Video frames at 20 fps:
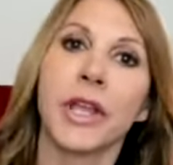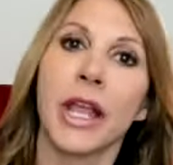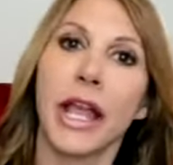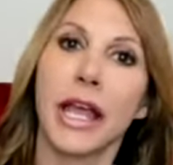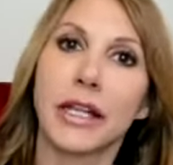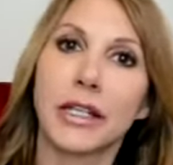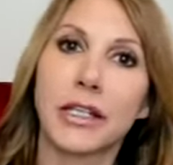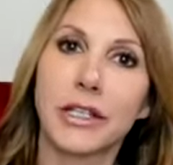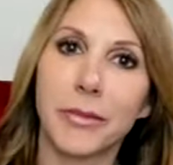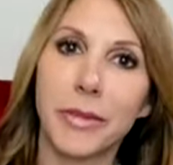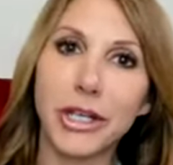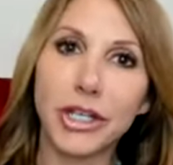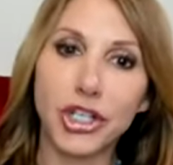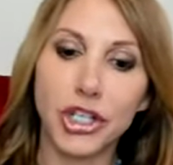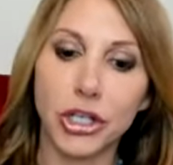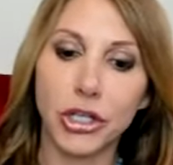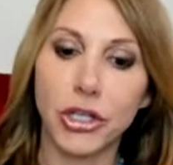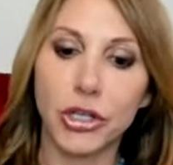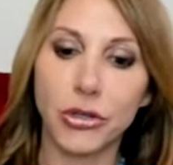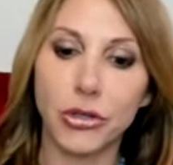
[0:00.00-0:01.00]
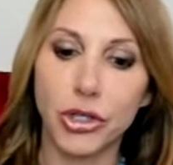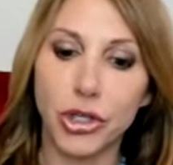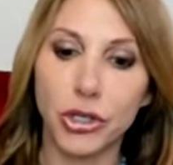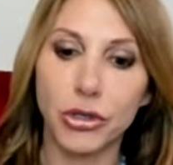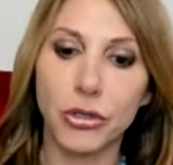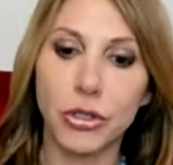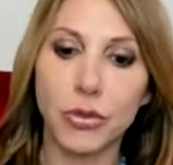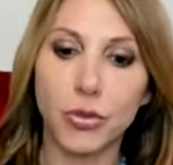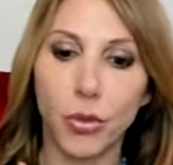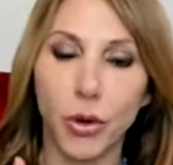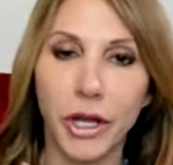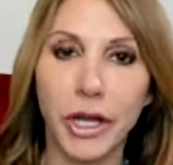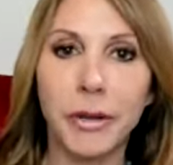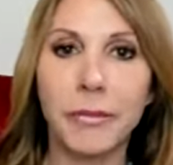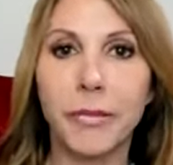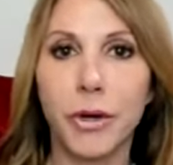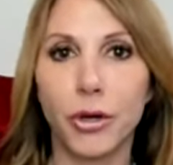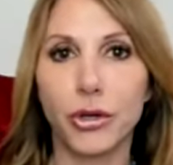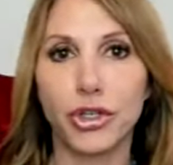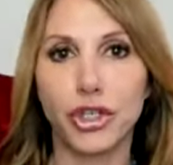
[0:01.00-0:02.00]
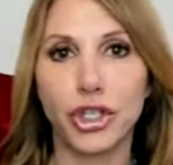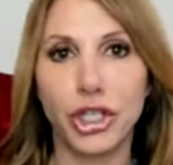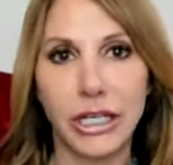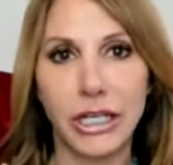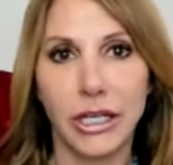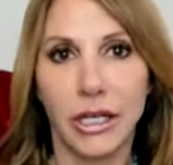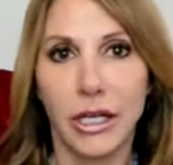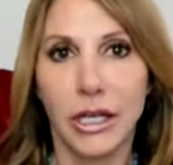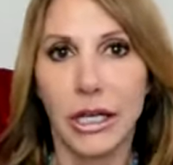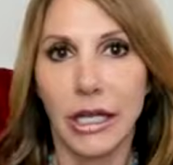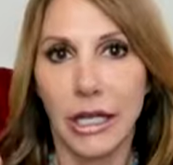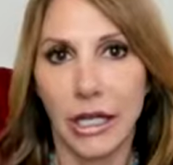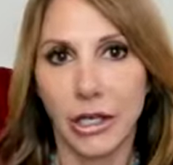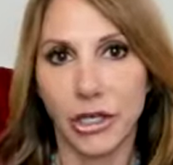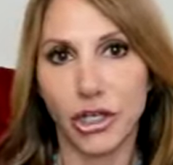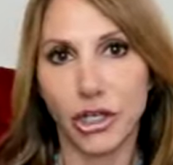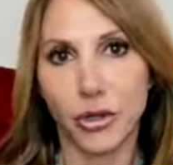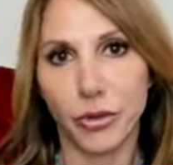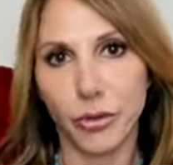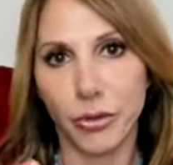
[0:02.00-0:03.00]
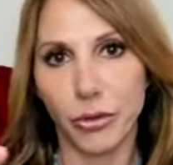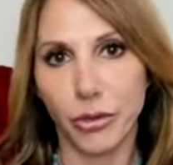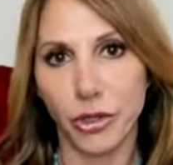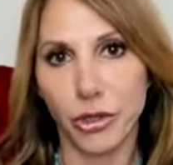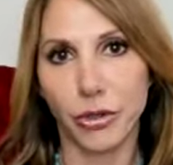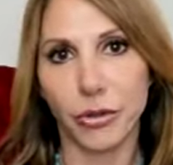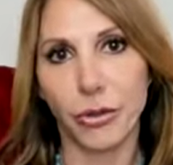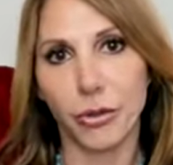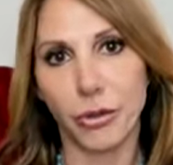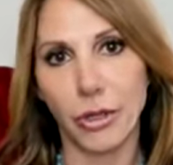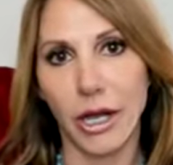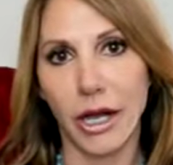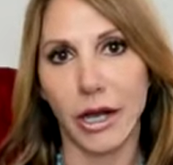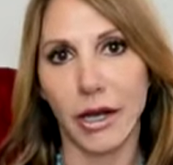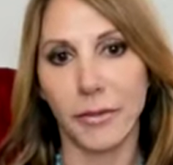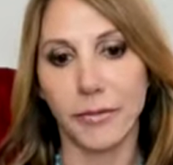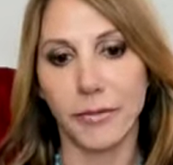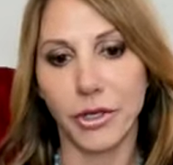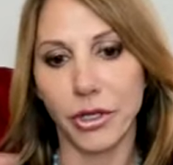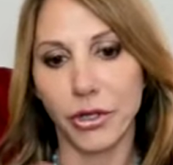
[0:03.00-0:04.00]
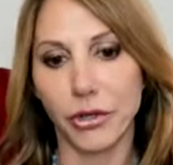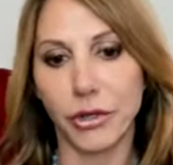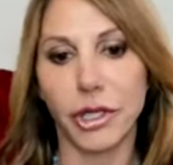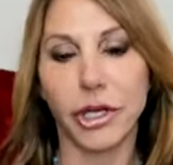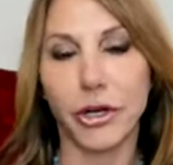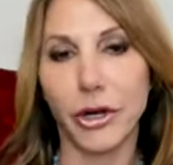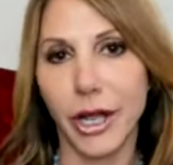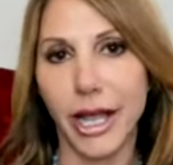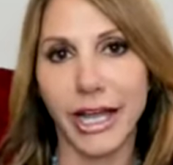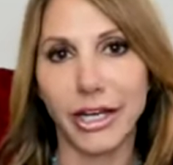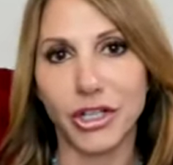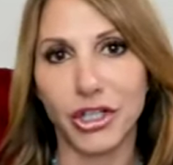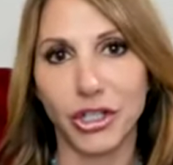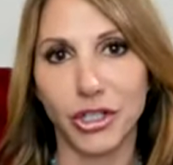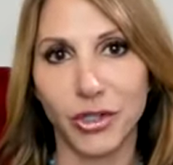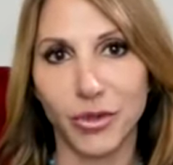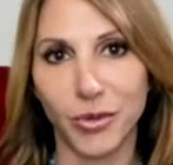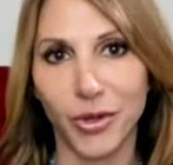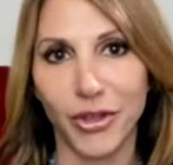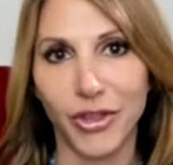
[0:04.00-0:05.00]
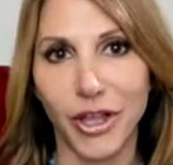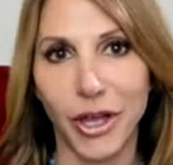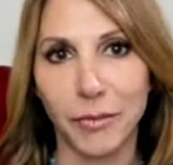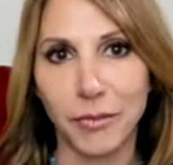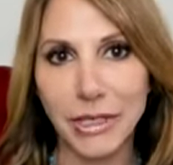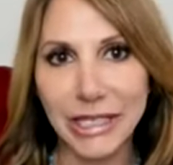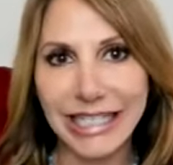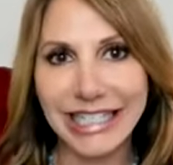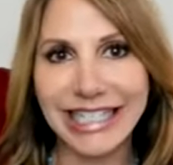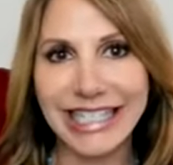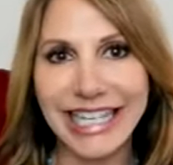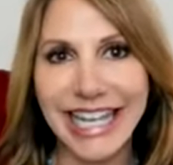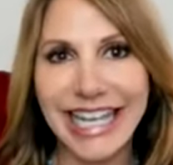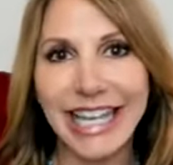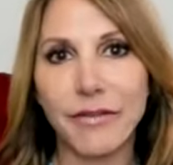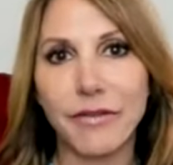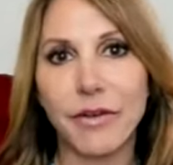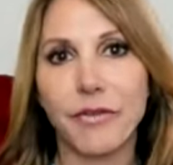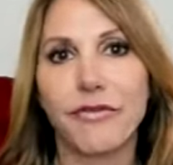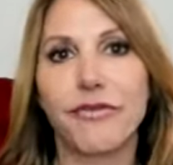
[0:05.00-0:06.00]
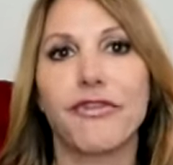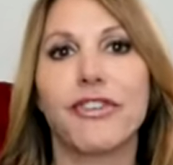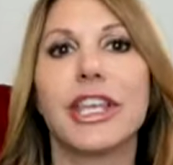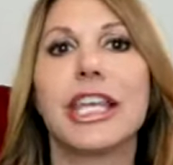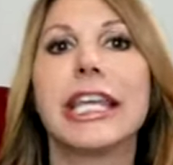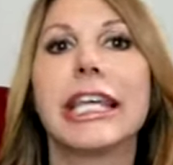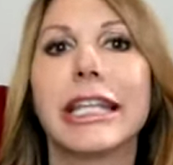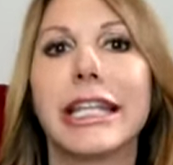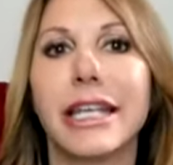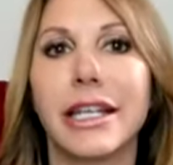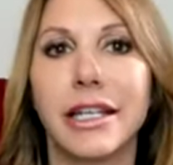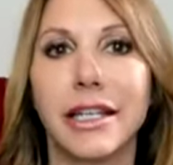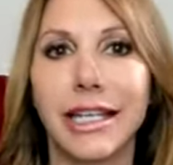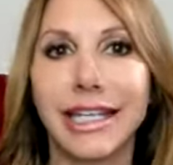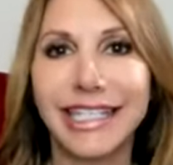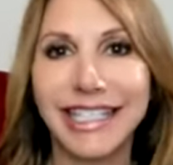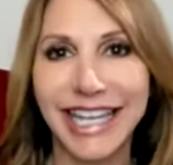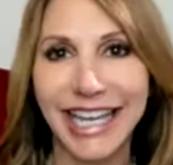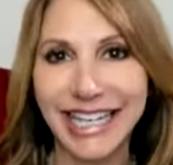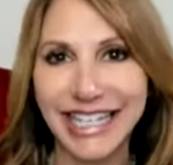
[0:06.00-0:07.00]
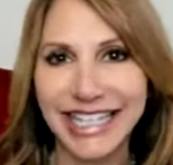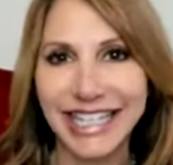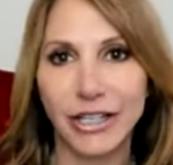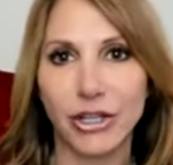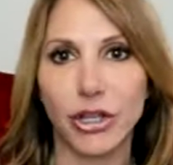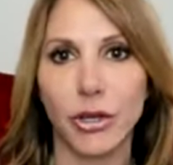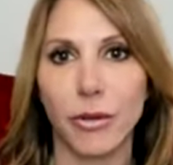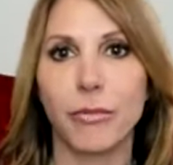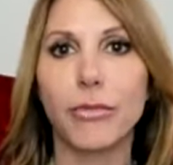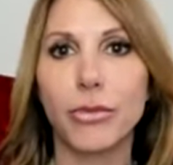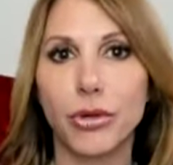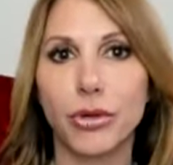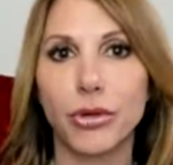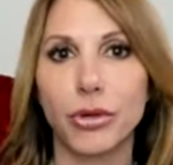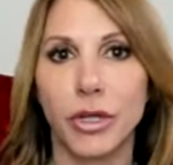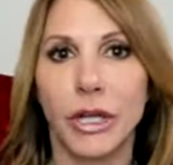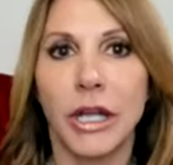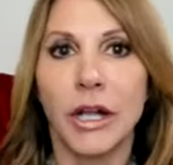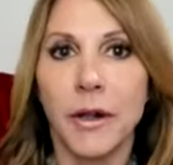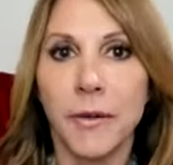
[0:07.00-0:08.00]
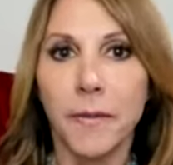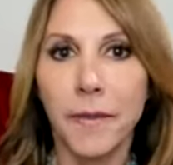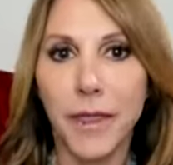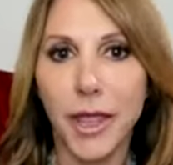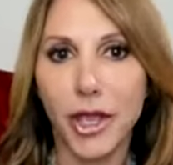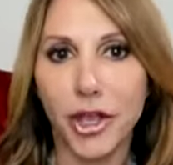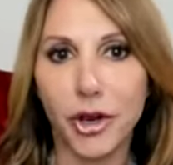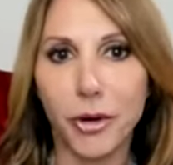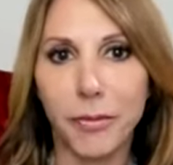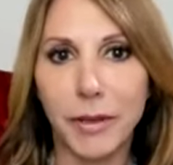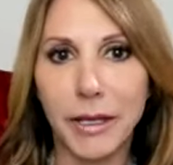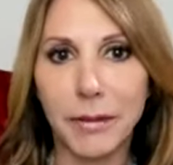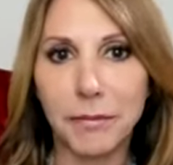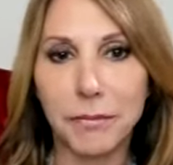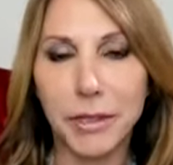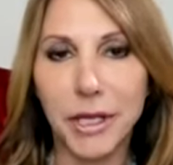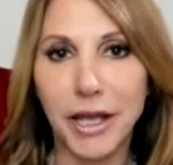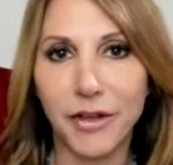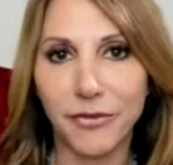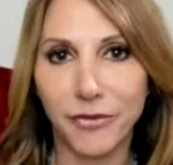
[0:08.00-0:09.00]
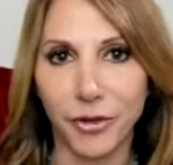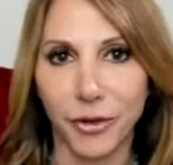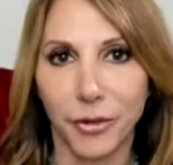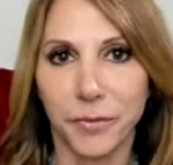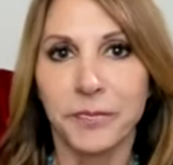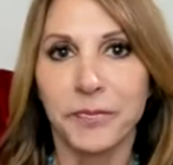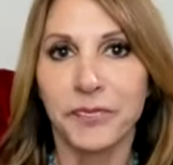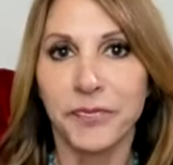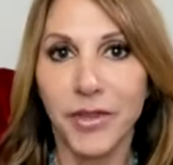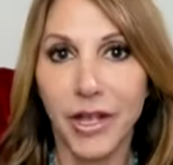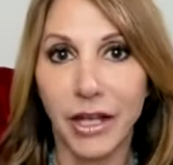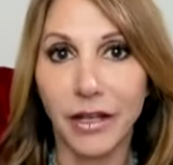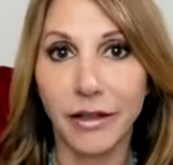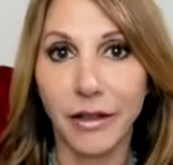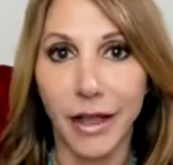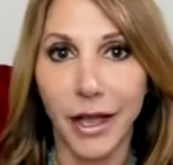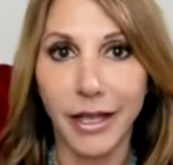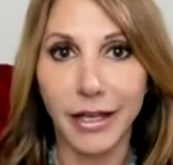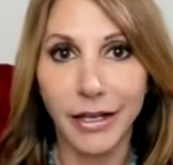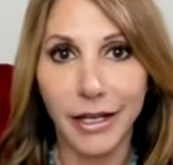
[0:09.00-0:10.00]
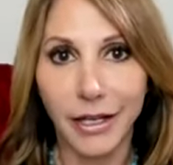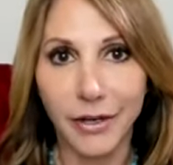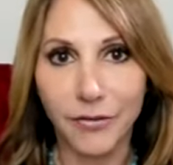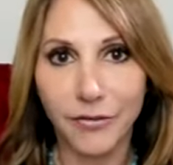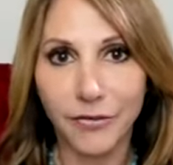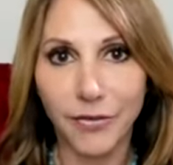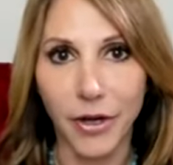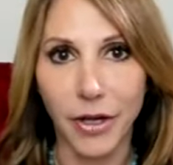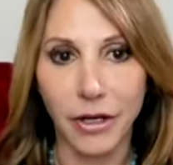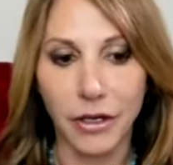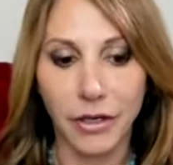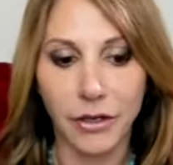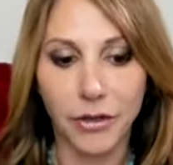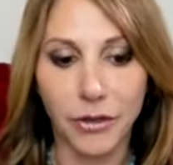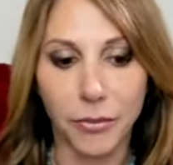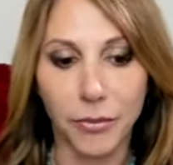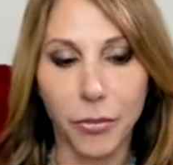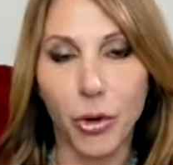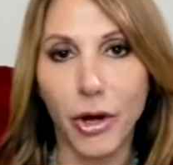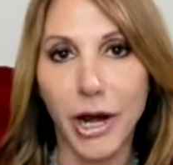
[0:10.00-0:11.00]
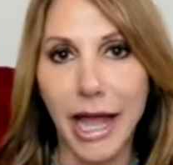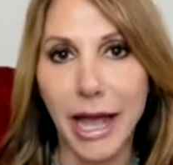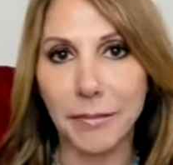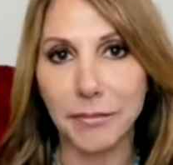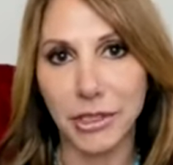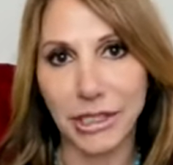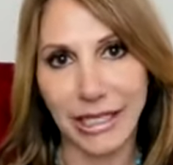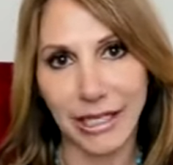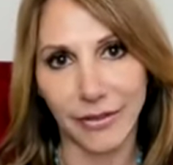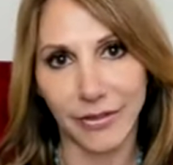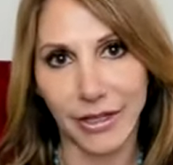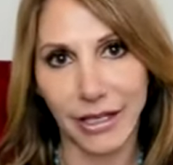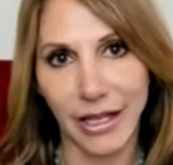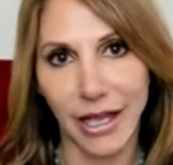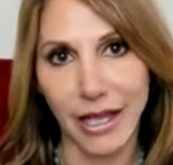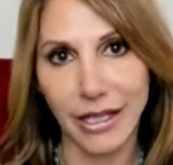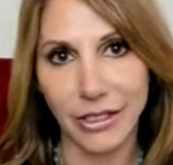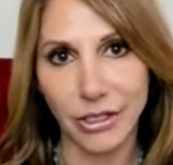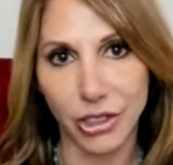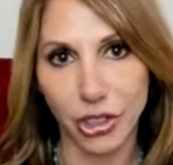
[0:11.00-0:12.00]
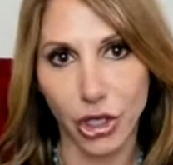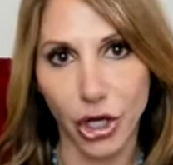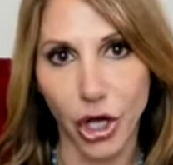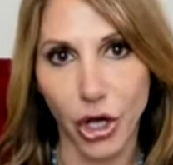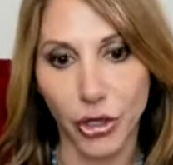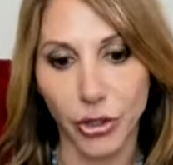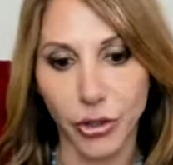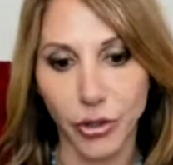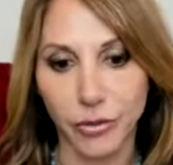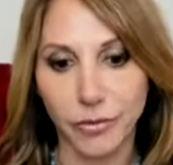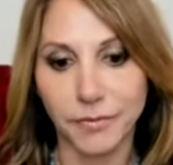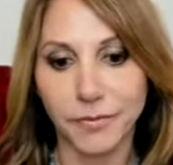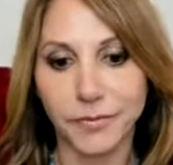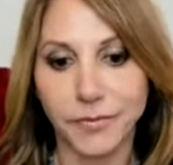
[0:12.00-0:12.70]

And so make sure you use one emoji in your your um, your interactions with them, because they give a feeling. They kind of set the mood that you're being playful and light and fun, and they're more apt to get the guys to call you.